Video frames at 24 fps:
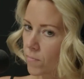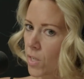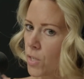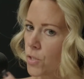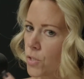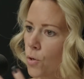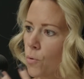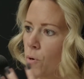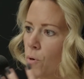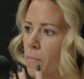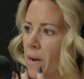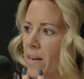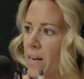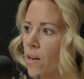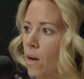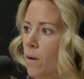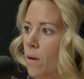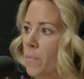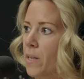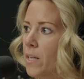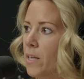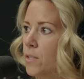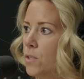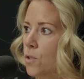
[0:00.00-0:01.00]
So it might
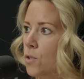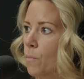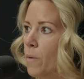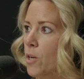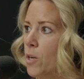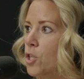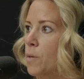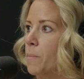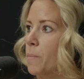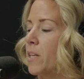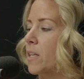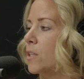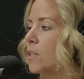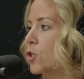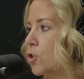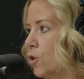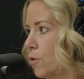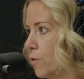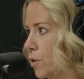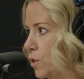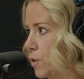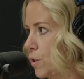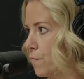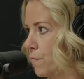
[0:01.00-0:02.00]
not be so much, I mean,
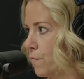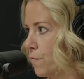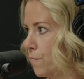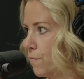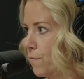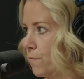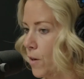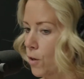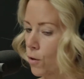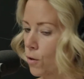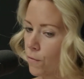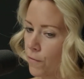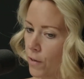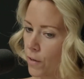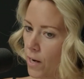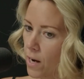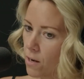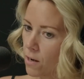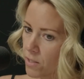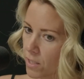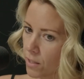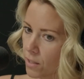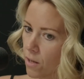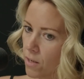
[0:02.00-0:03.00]
sure, there's federal fair
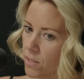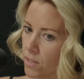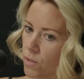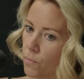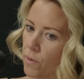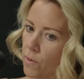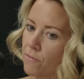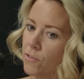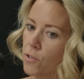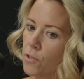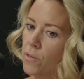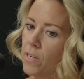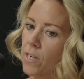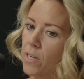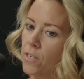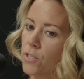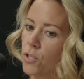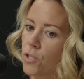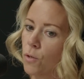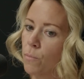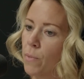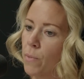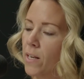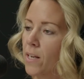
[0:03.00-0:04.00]
housing laws that we have to adhere
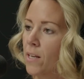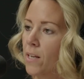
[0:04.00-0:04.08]
to, but